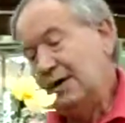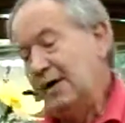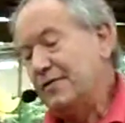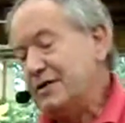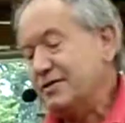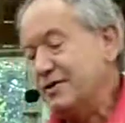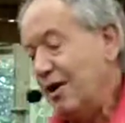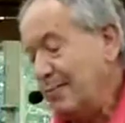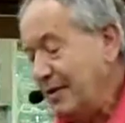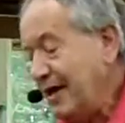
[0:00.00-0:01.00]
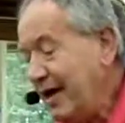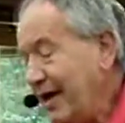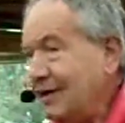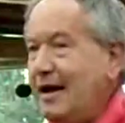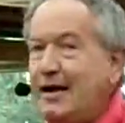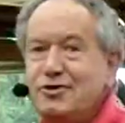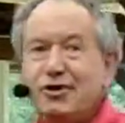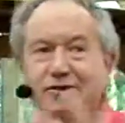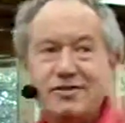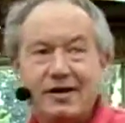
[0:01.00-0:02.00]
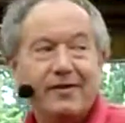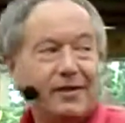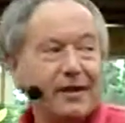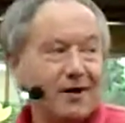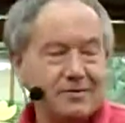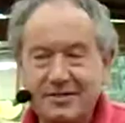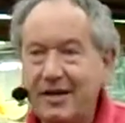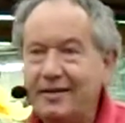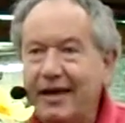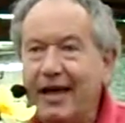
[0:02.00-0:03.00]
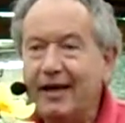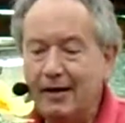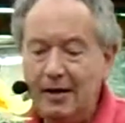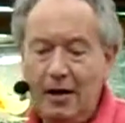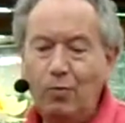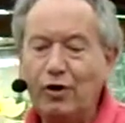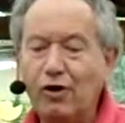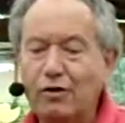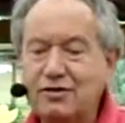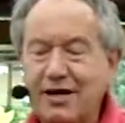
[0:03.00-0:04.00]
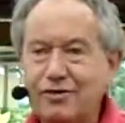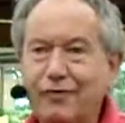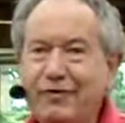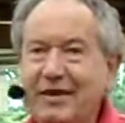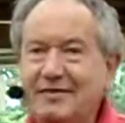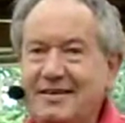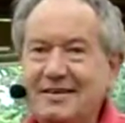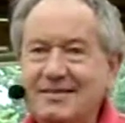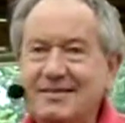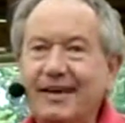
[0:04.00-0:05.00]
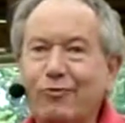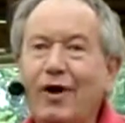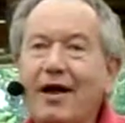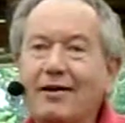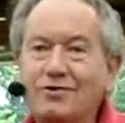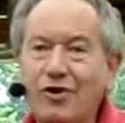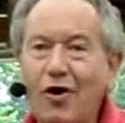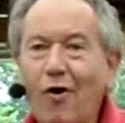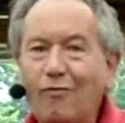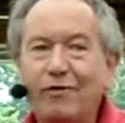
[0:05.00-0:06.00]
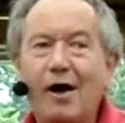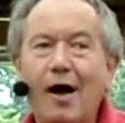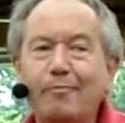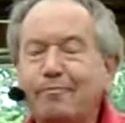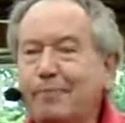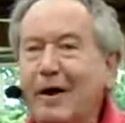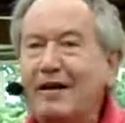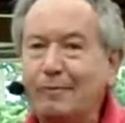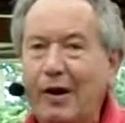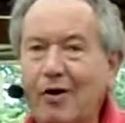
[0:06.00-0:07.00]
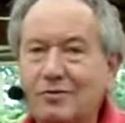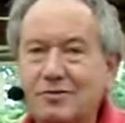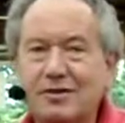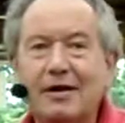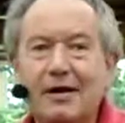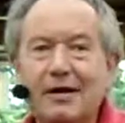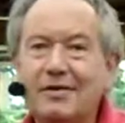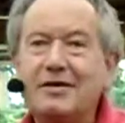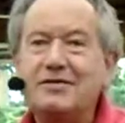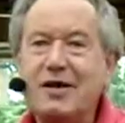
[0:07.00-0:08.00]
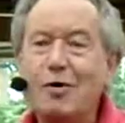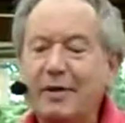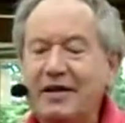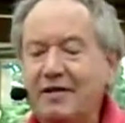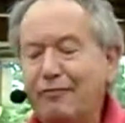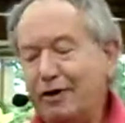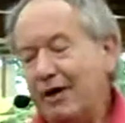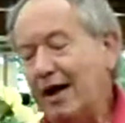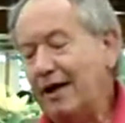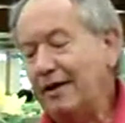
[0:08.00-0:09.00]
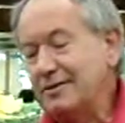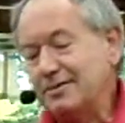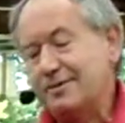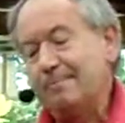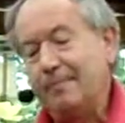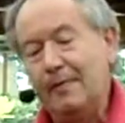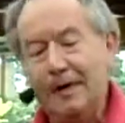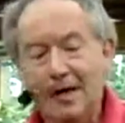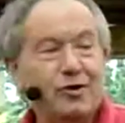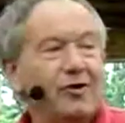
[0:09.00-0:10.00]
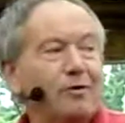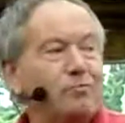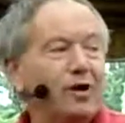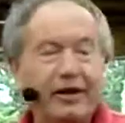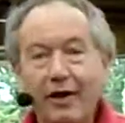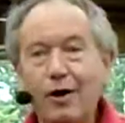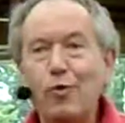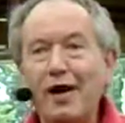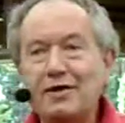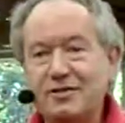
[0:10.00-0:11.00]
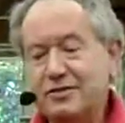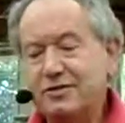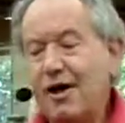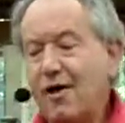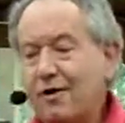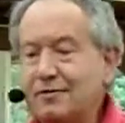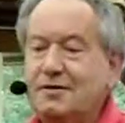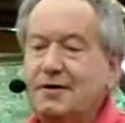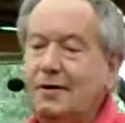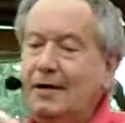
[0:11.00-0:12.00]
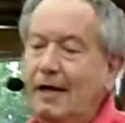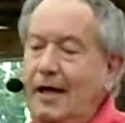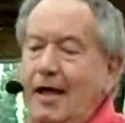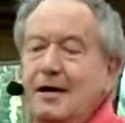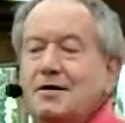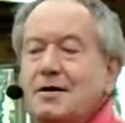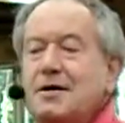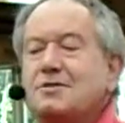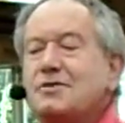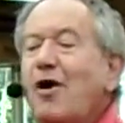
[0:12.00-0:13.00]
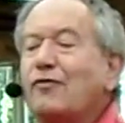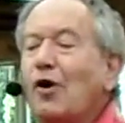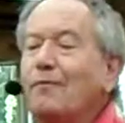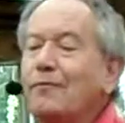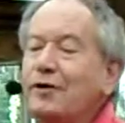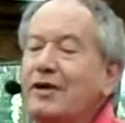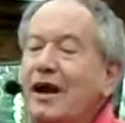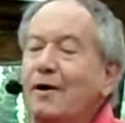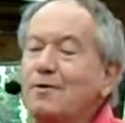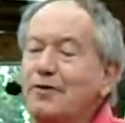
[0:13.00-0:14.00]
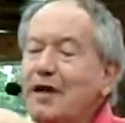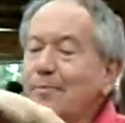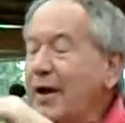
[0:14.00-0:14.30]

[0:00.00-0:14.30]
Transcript: This time of the year, as you can see in the garden centre here, we've got such a fantastic range of bedding plants. There's so many different colours, you don't really know where to start. So I've gone for a yellow theme